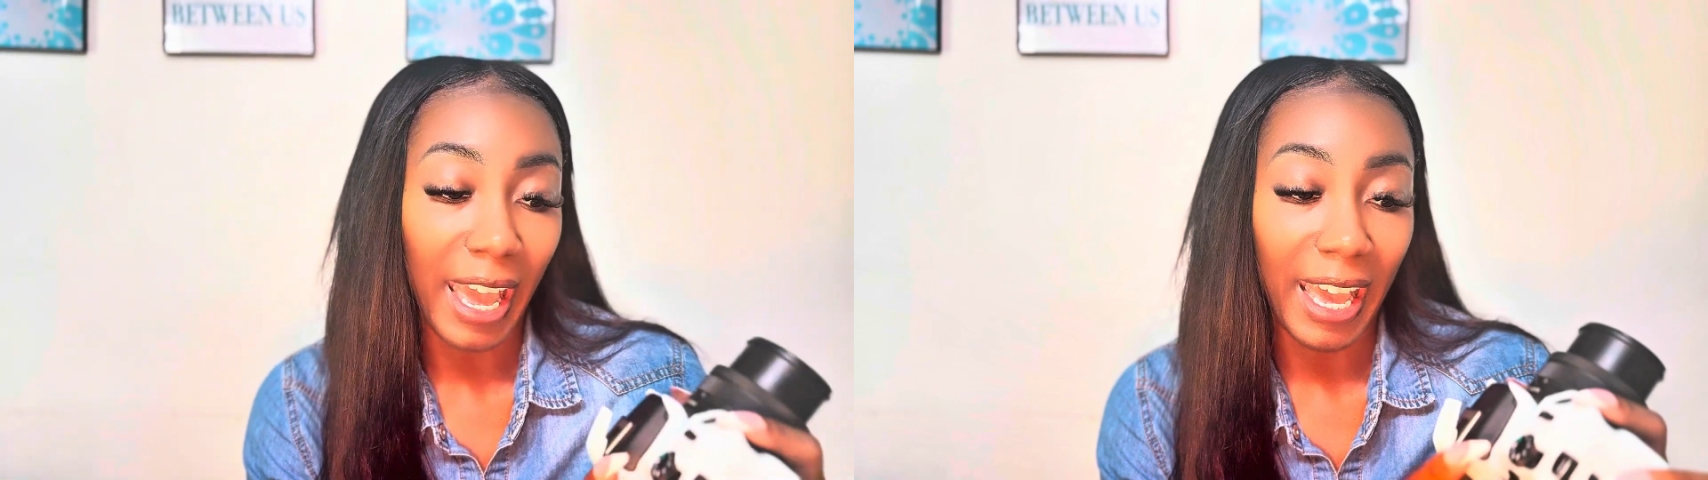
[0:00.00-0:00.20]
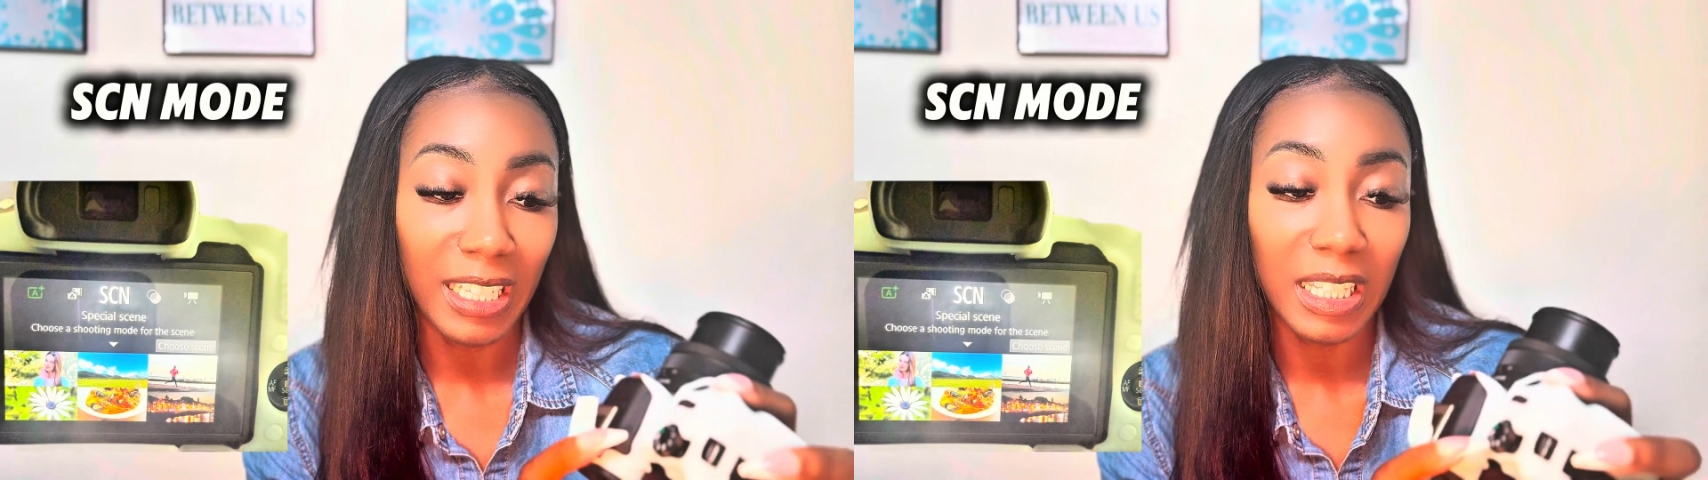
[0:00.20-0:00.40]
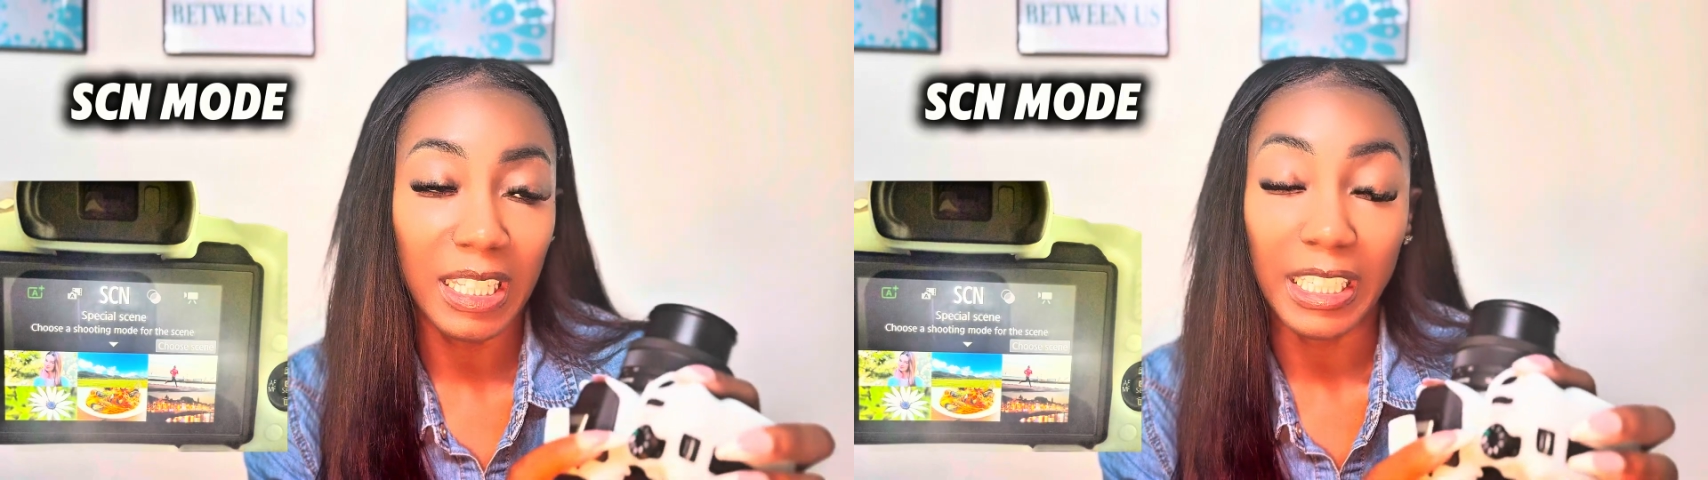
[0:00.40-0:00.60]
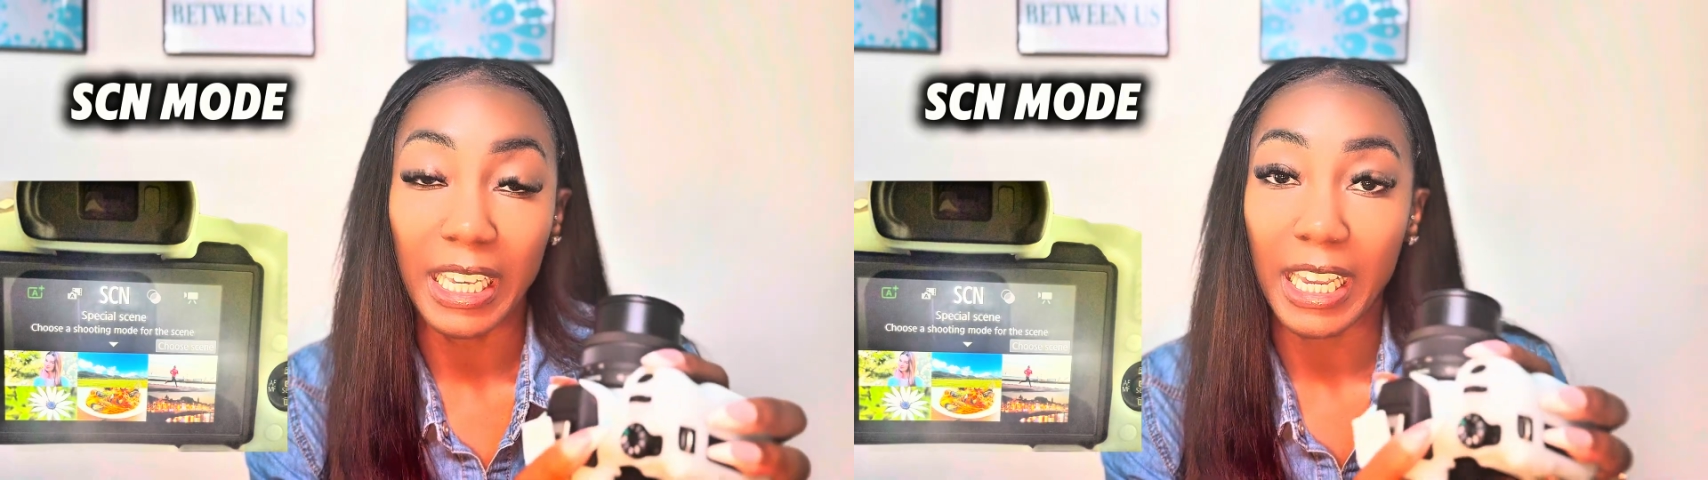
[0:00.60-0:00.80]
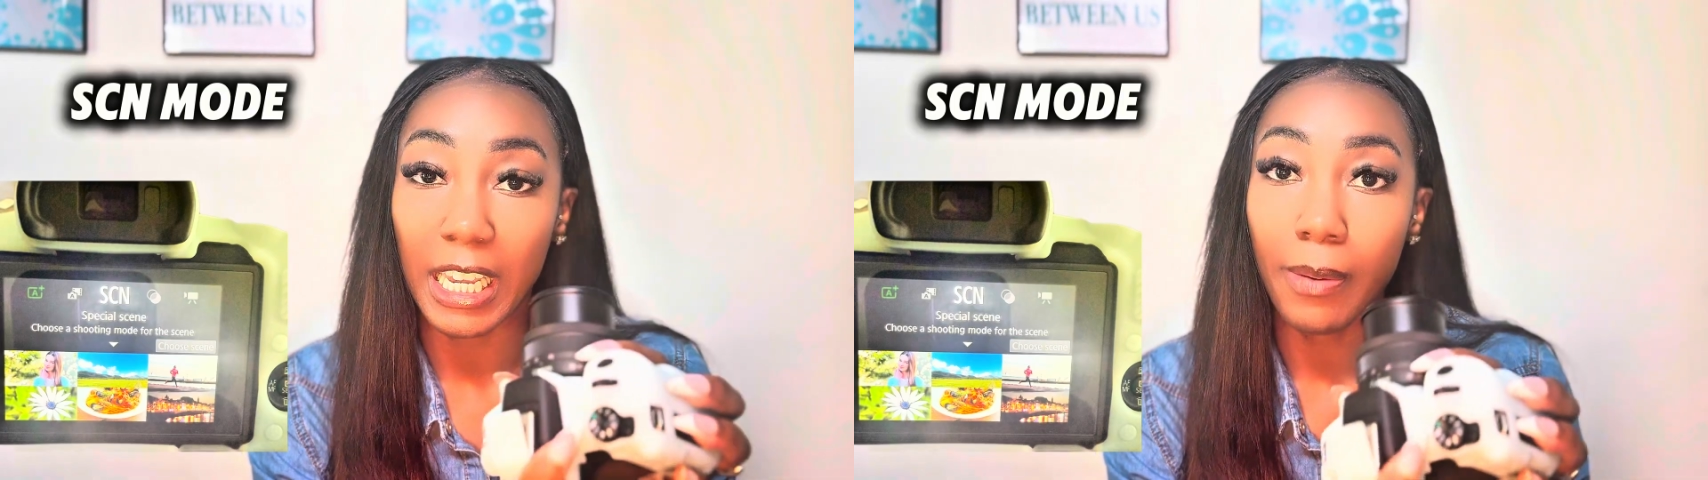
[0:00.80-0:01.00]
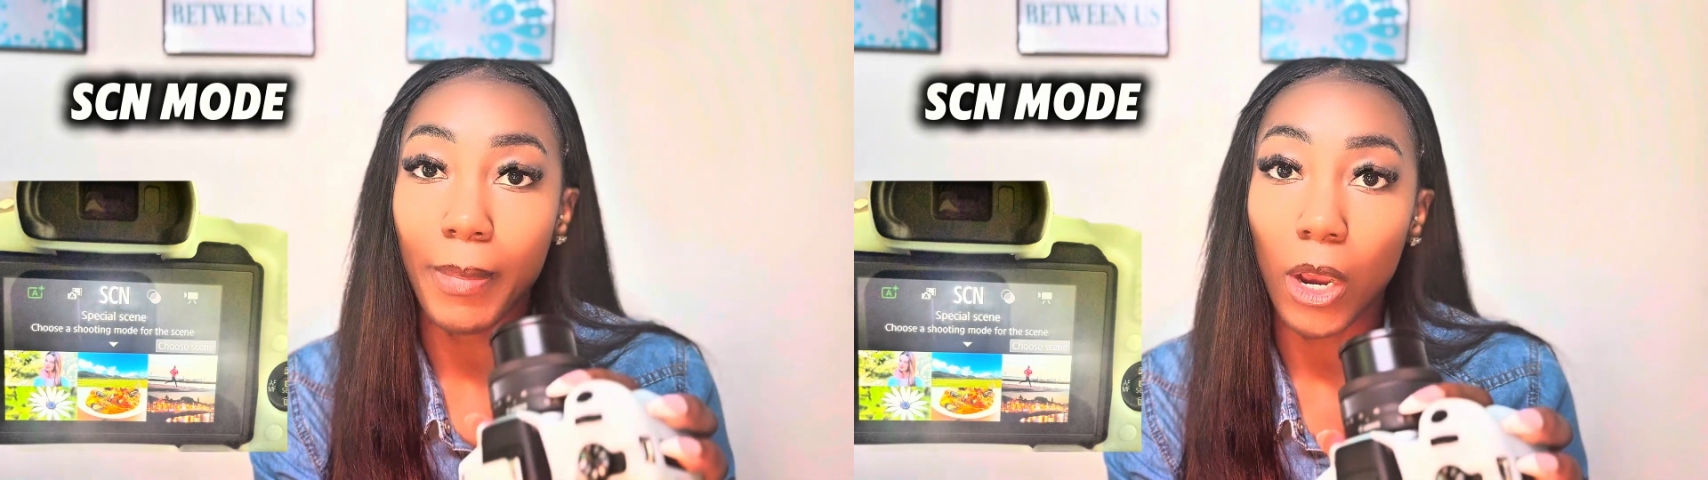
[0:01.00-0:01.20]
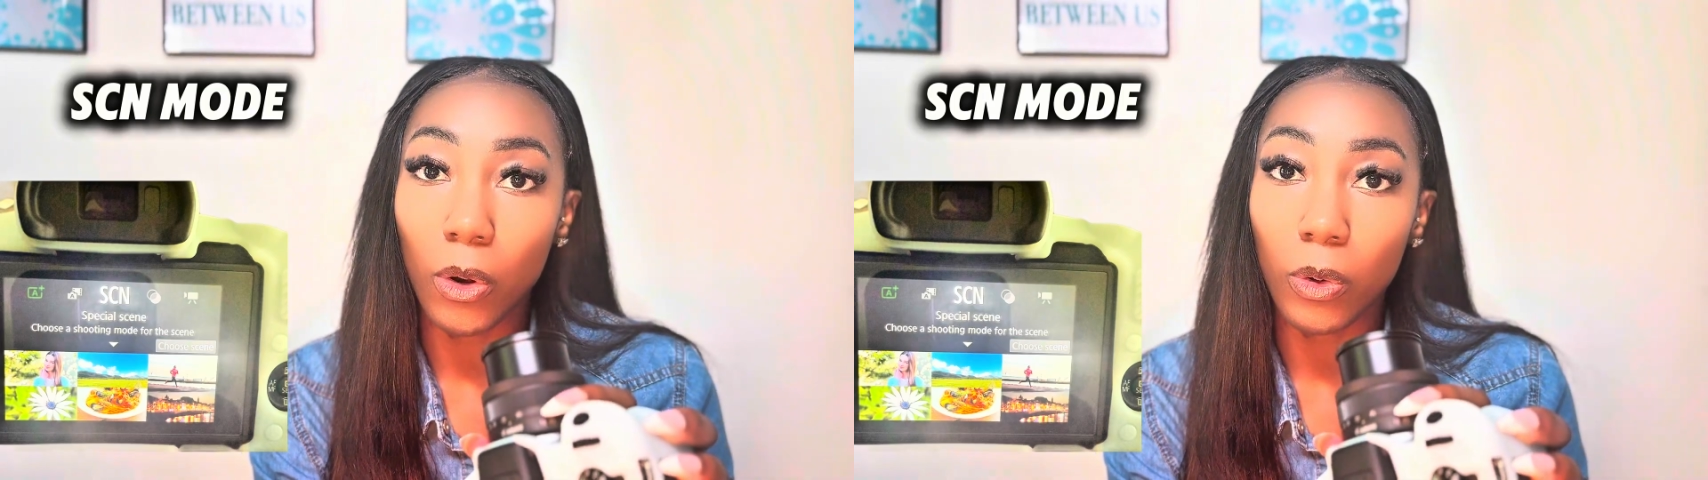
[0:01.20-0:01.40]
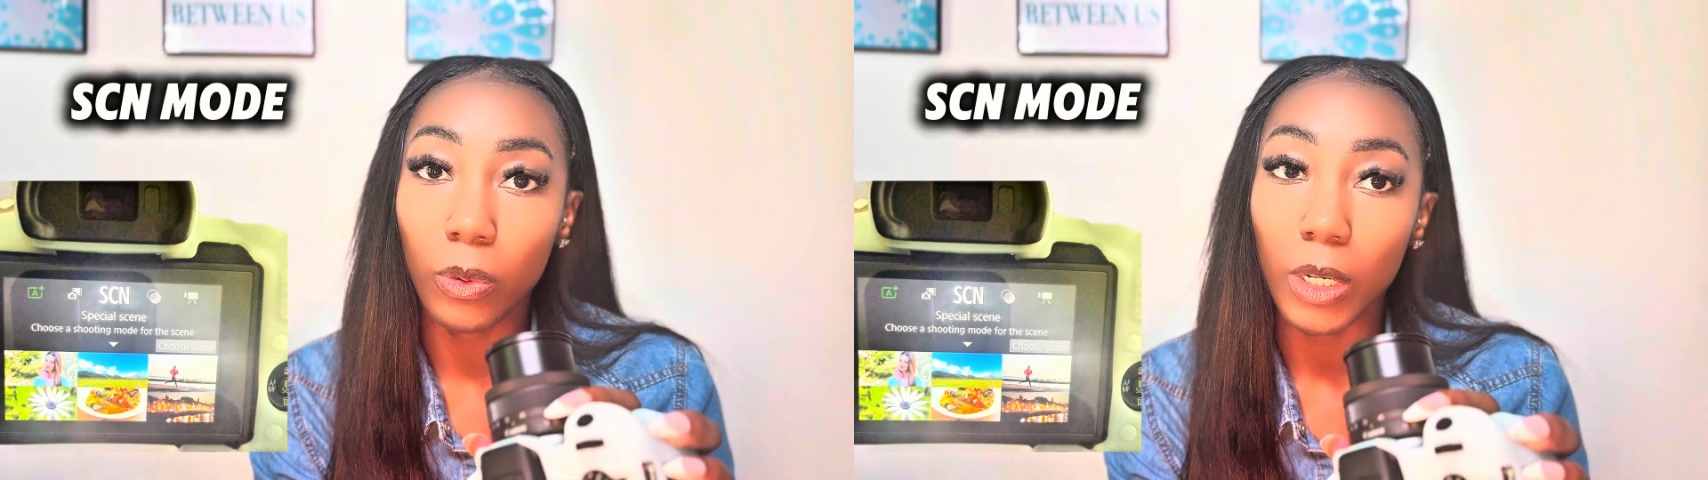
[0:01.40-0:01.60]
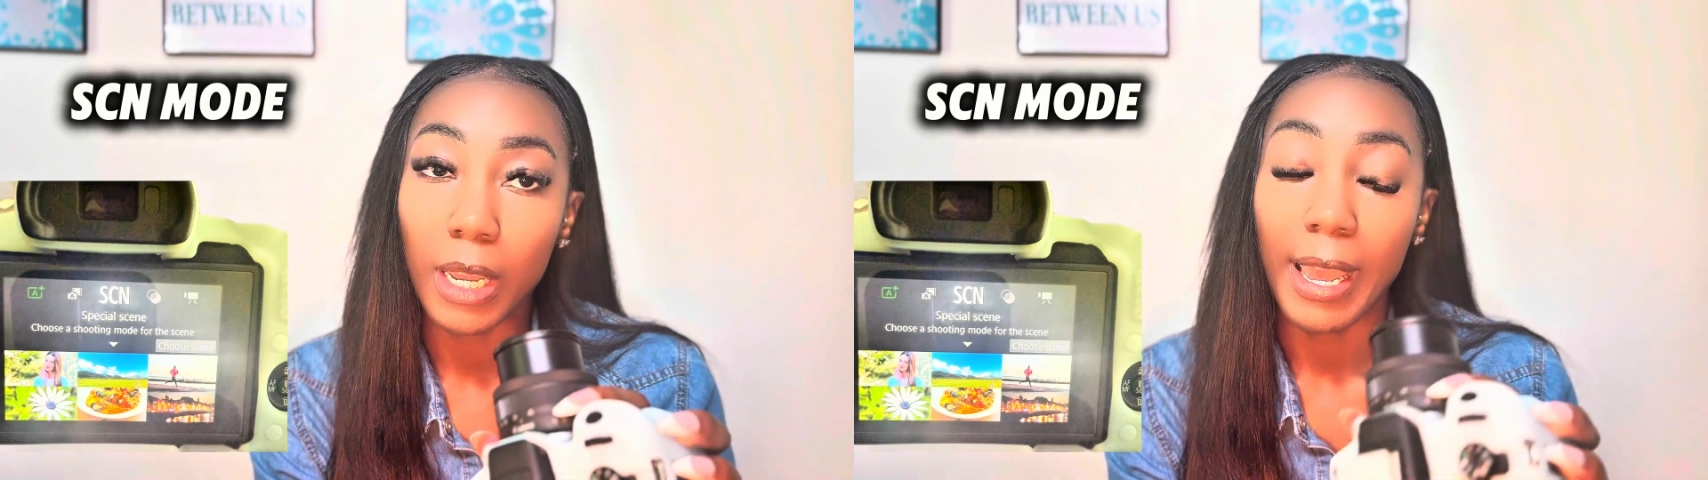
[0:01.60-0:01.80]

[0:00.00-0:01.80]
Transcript: SCN mode.